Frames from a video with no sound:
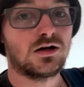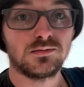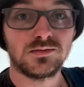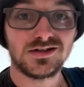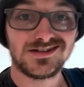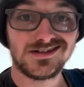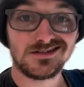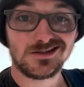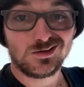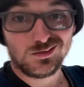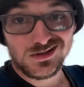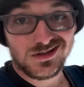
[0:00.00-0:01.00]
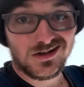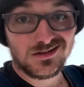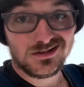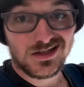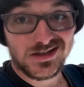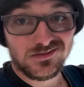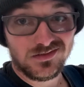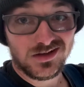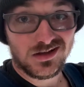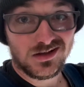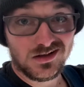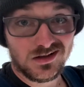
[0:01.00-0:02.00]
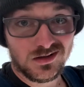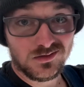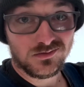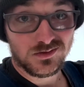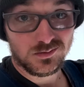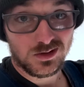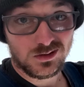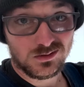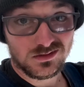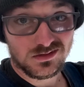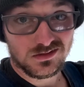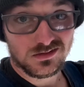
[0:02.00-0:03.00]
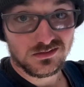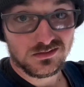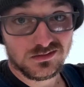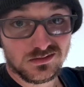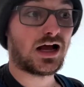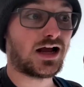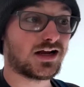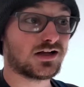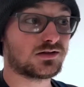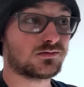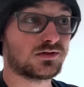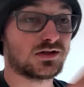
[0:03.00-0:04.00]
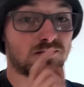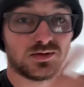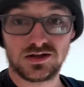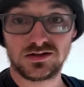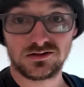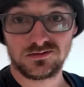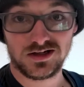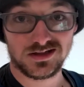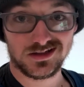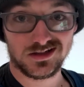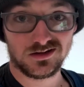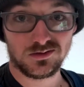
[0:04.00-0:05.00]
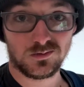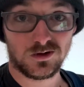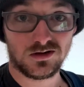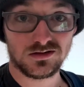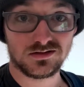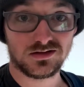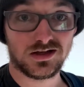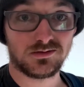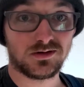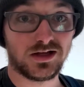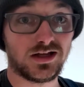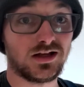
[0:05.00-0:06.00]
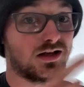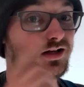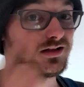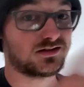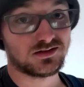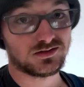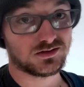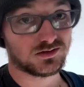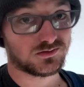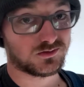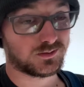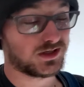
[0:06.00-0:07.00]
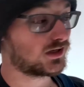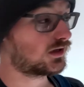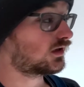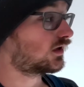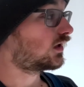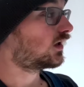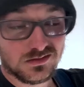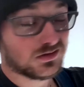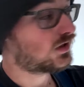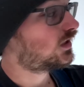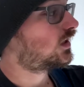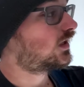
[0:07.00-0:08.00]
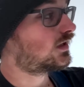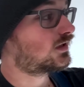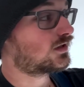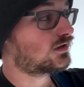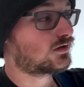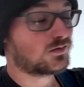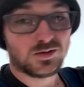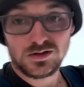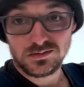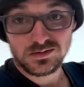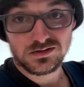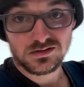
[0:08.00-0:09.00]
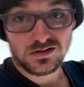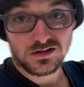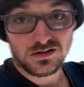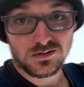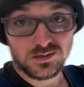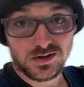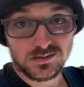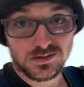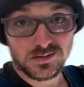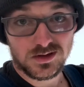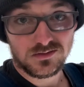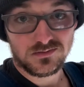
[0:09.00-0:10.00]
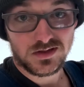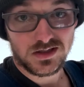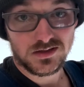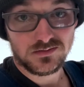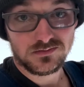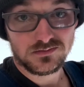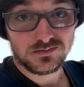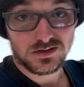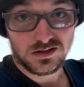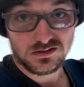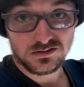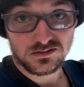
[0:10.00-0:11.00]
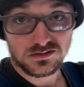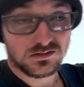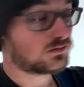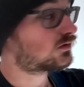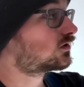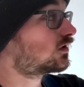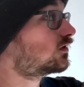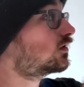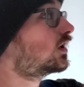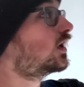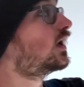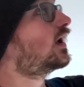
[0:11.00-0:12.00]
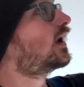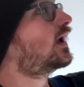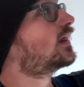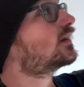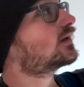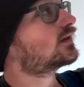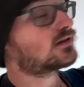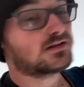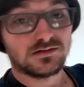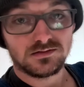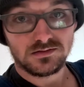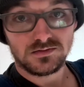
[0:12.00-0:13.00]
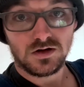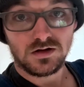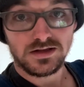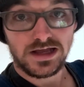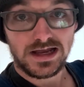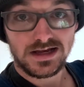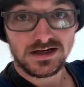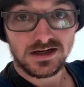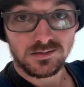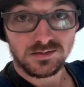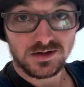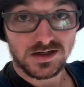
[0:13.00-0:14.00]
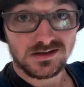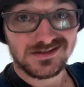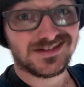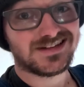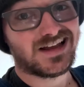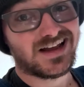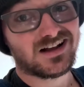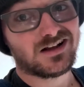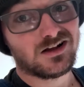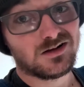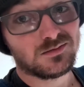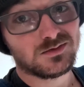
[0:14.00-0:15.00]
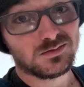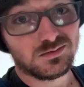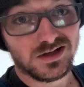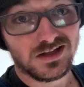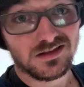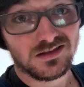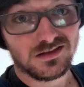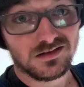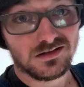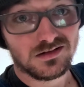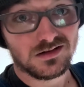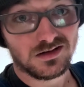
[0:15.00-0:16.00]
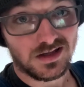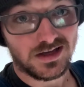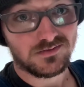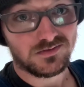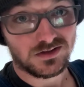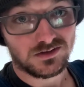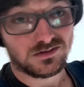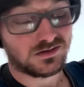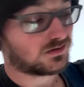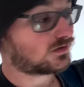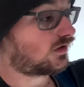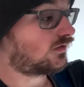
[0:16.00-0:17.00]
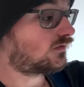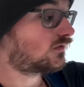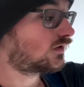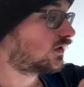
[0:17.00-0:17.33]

This is a $20 light from Lowe's. I got the one that plugs directly into the wall so that way it's easier for me. And then the bulbs are probably about $5 or so. And then all the hanging apparatus, that comes with the light fixture itself.